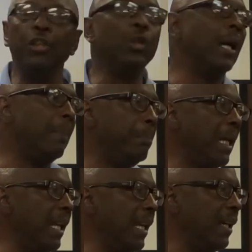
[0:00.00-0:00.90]
you
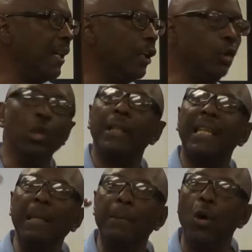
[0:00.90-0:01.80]
admit it, you'll
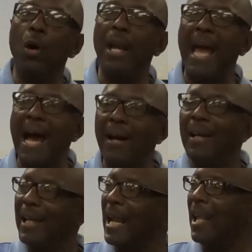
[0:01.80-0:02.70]
keep going
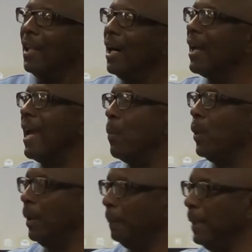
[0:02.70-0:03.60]
out. And I love that
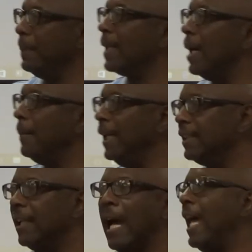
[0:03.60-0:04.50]
when the people come in and
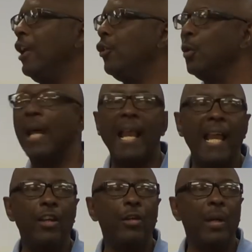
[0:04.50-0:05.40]
say, I didn't do
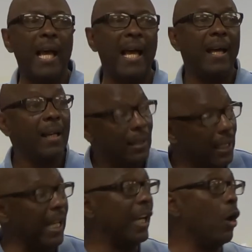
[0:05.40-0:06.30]
that.
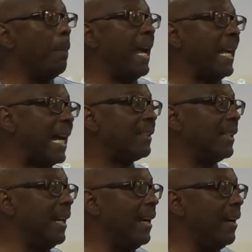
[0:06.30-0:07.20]
Then they go back out
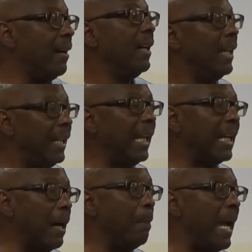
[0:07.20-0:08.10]
there and they
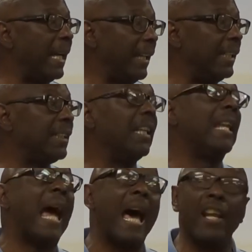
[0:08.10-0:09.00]
come back and they say,
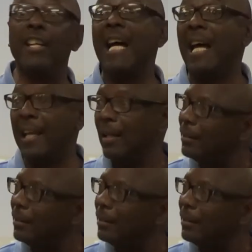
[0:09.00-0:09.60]
now I done